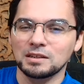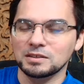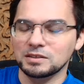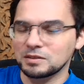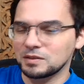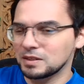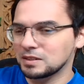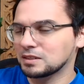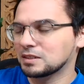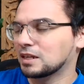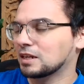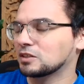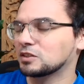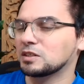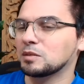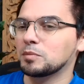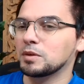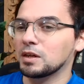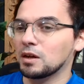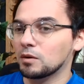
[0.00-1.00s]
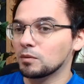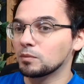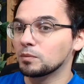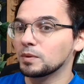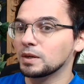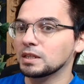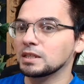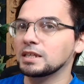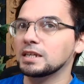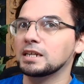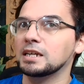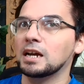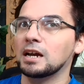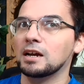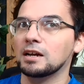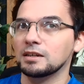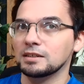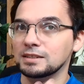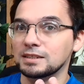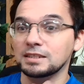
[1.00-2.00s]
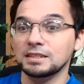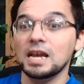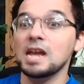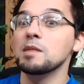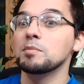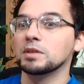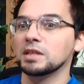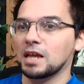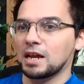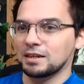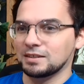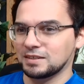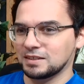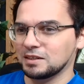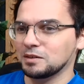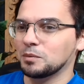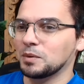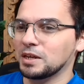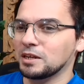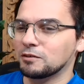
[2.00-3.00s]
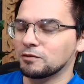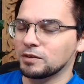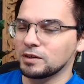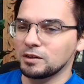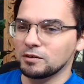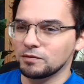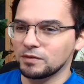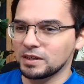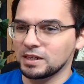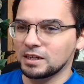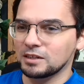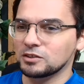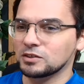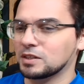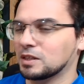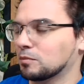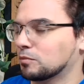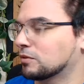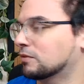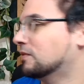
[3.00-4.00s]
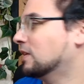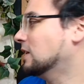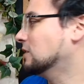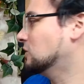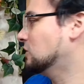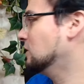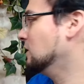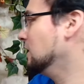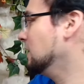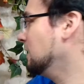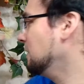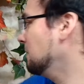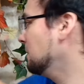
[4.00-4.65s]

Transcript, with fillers: So this can actually be a really uh, stabilizing week for you financially and professionally.